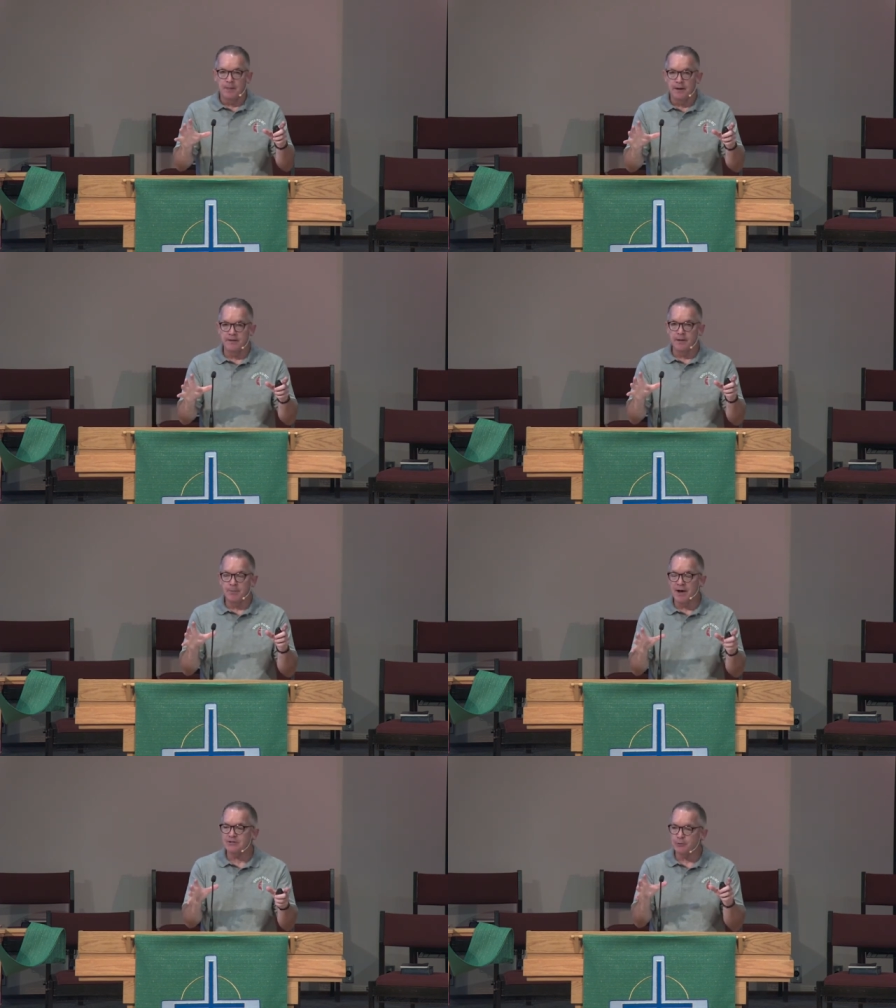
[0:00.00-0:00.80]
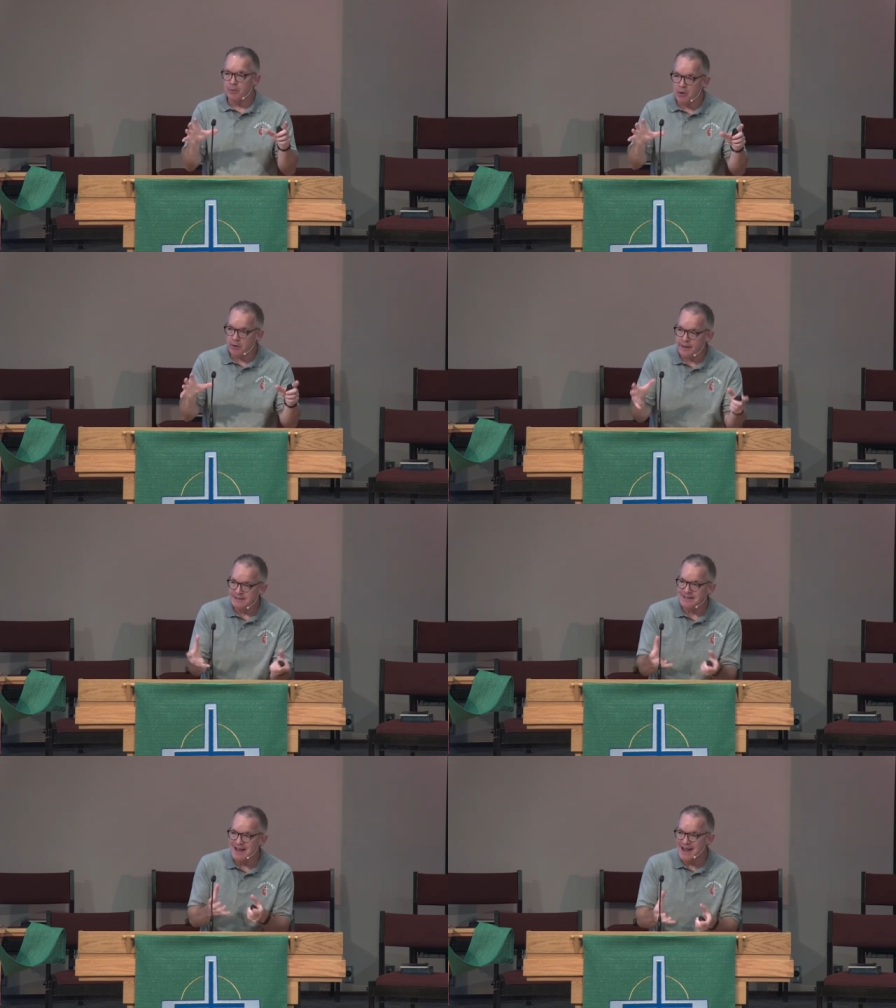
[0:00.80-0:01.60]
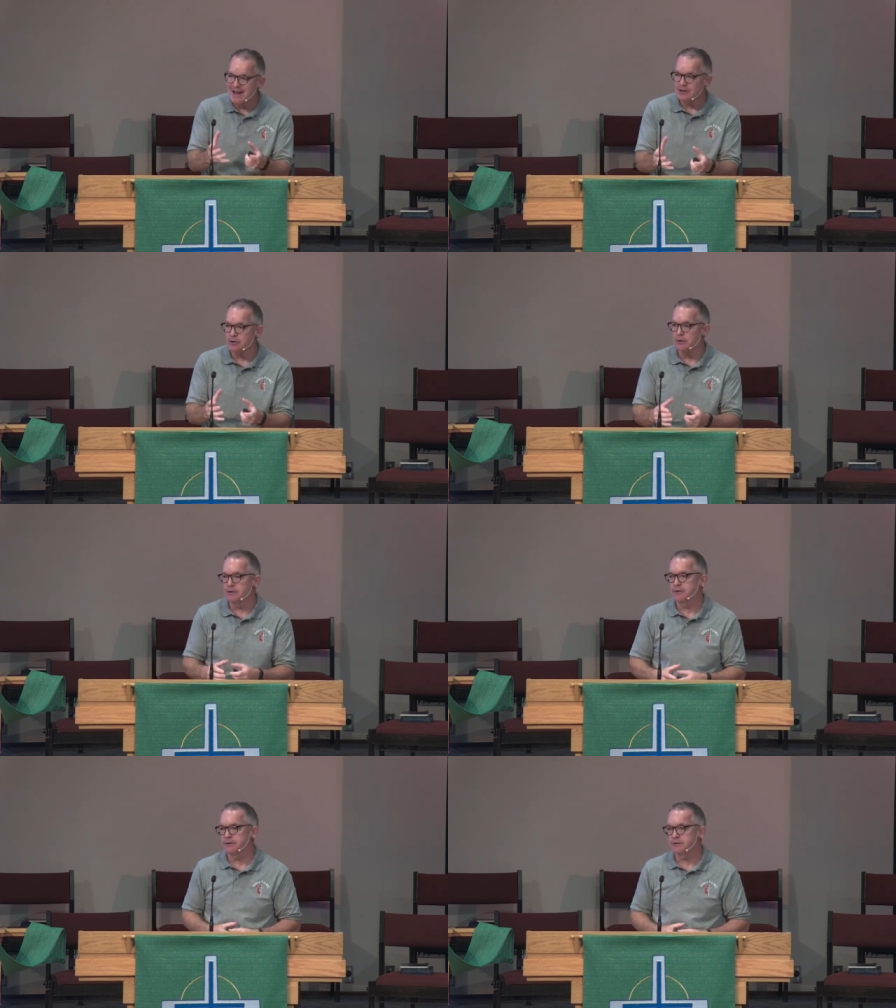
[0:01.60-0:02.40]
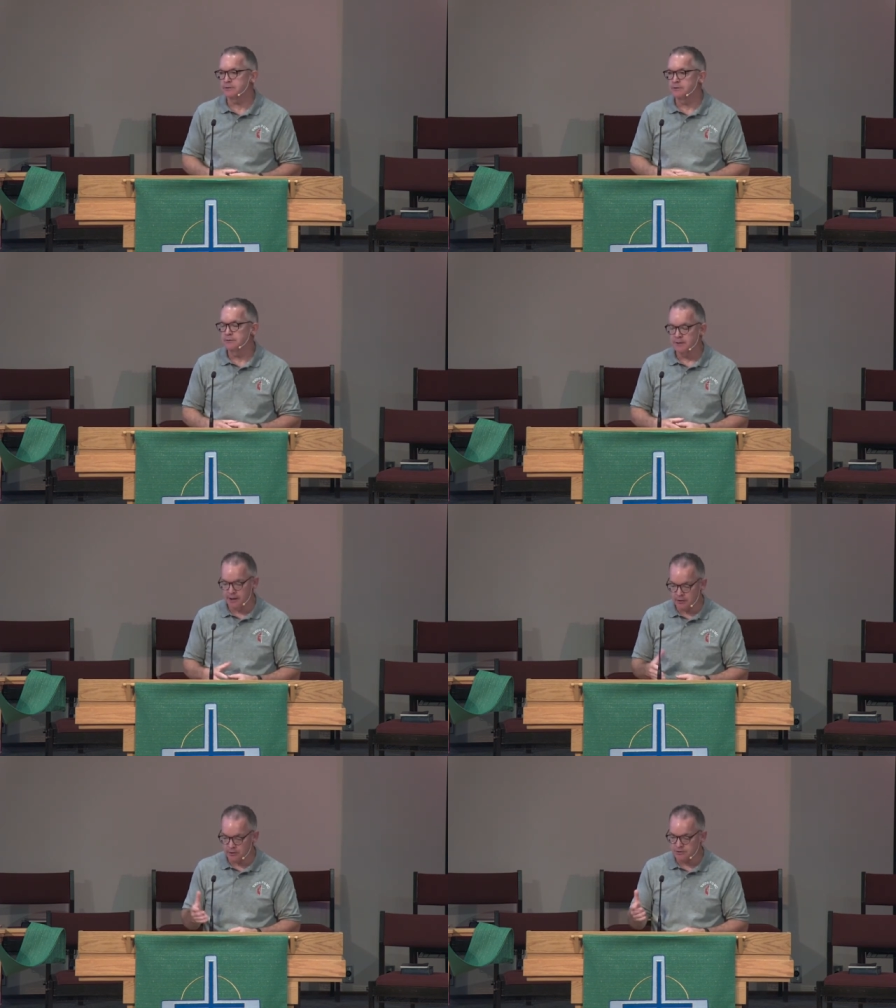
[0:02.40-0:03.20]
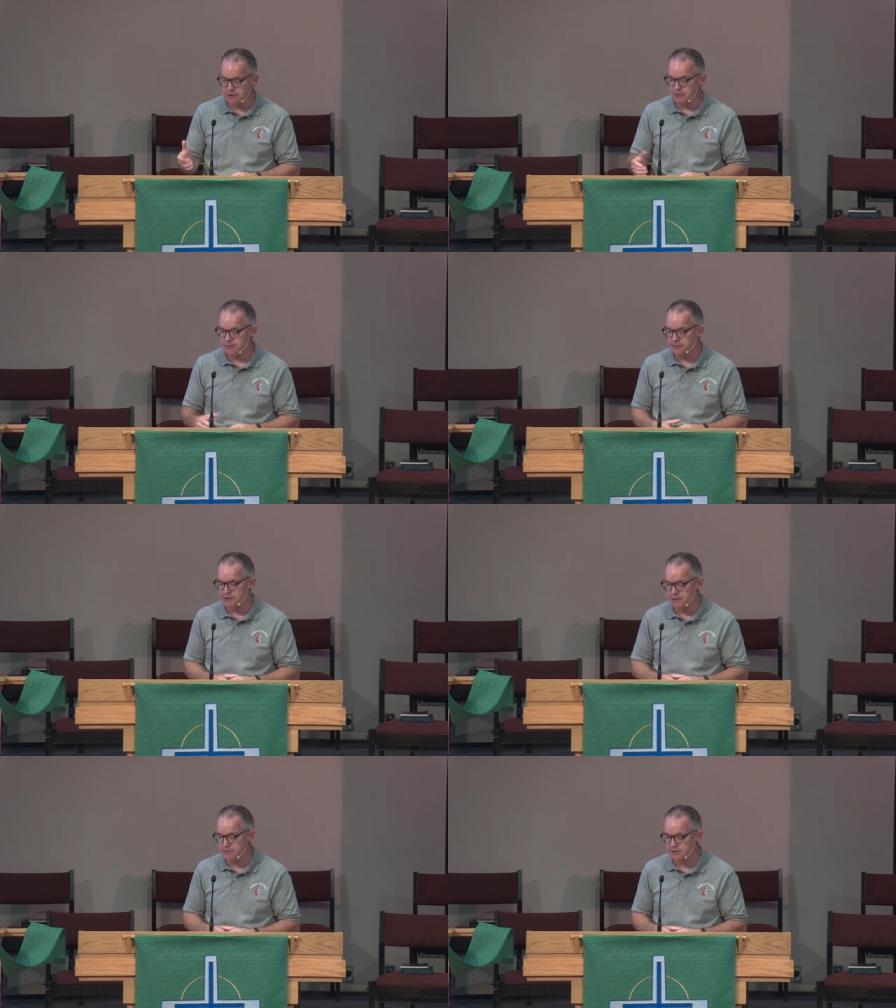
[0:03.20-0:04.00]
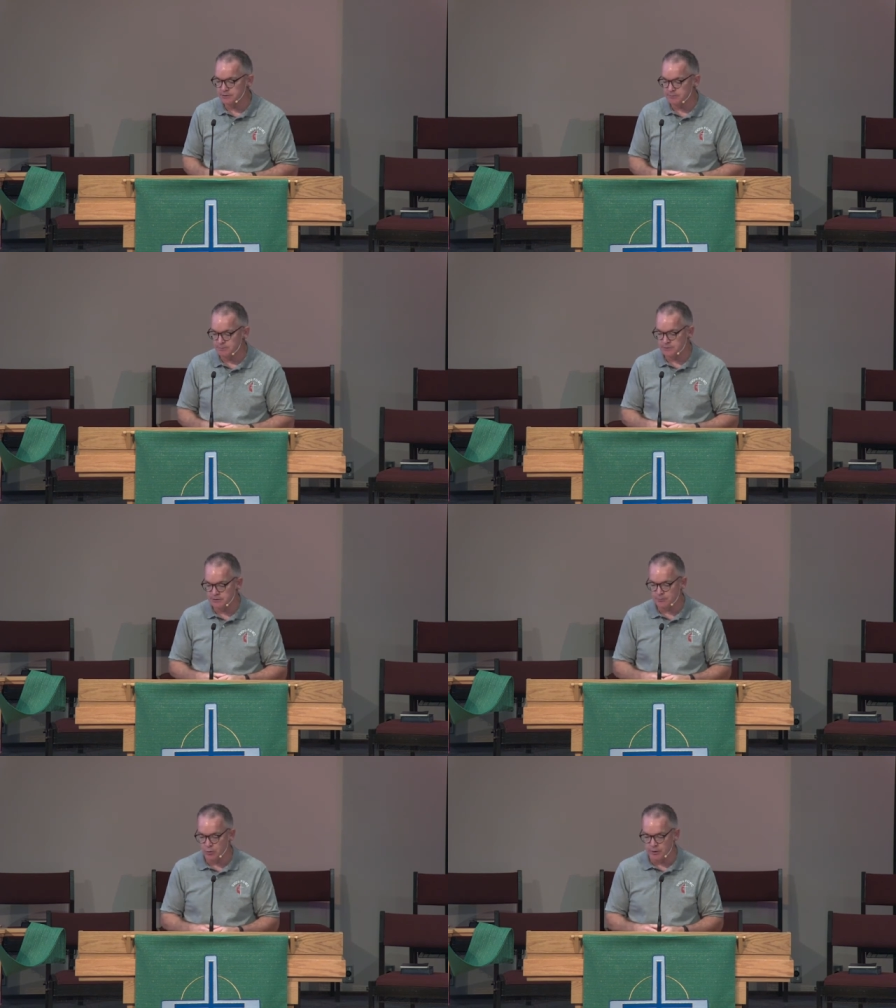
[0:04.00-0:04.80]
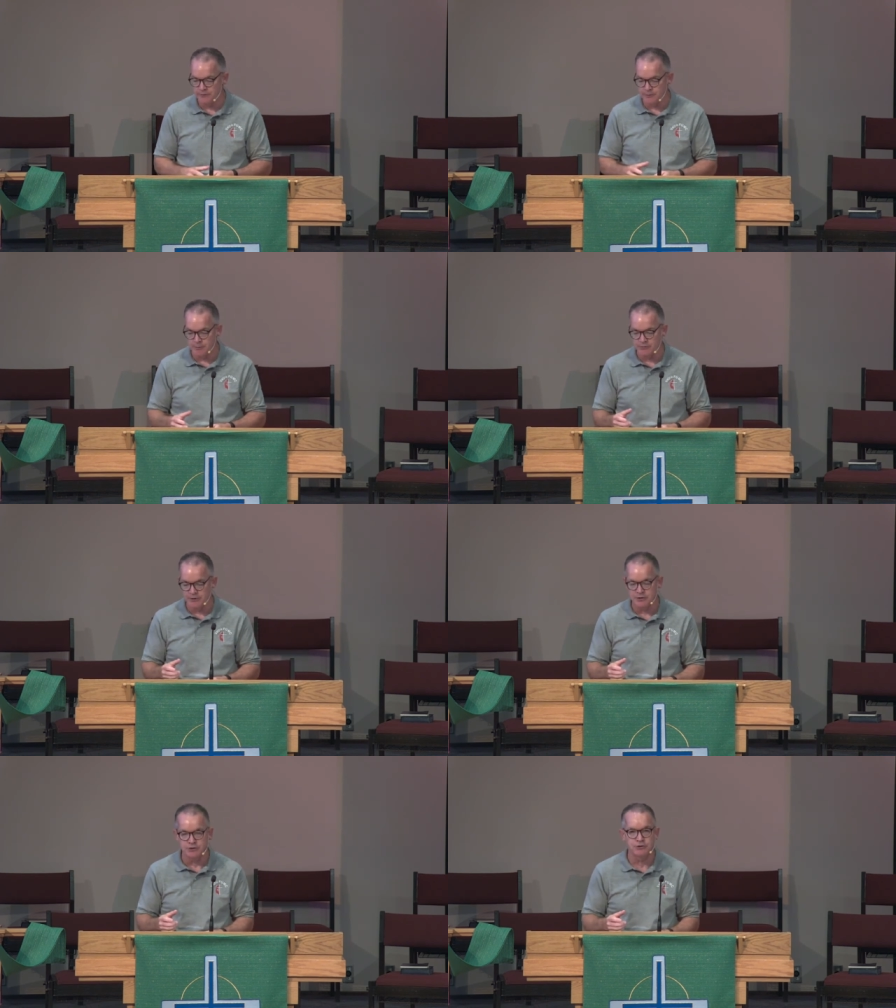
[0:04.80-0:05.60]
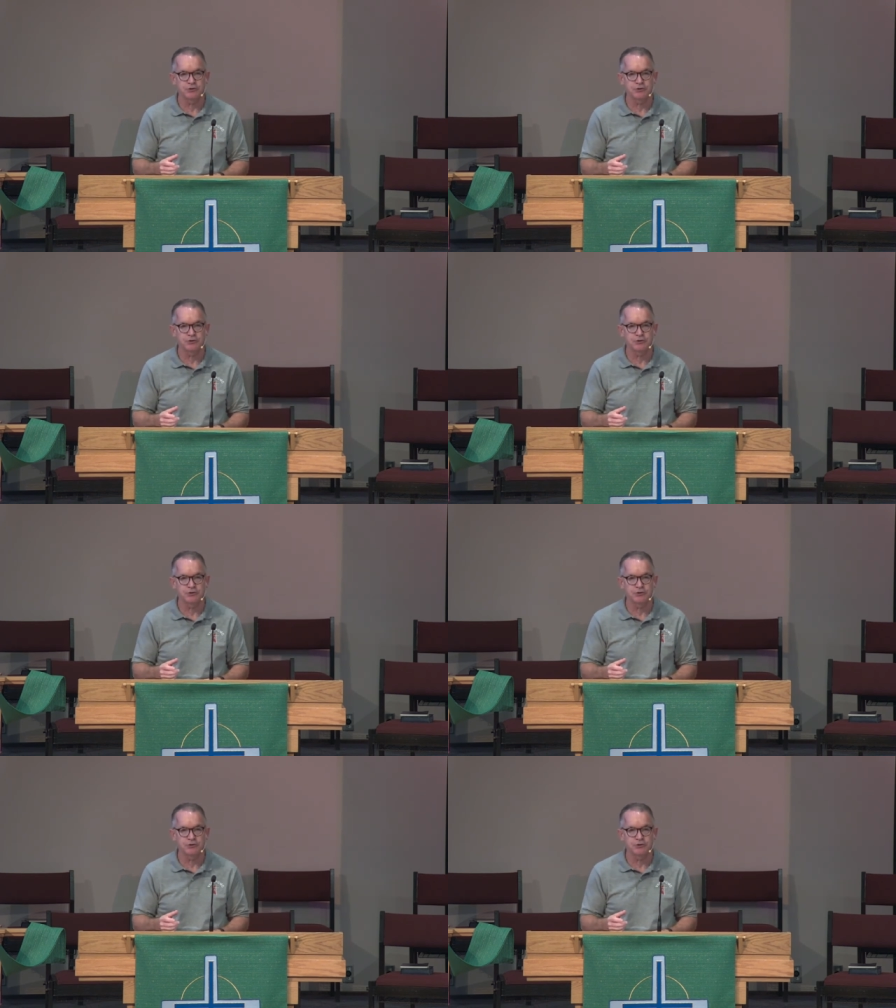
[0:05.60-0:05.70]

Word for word: And the Apostle Paul has a handle on this. Carol shared this this morning from Ephesians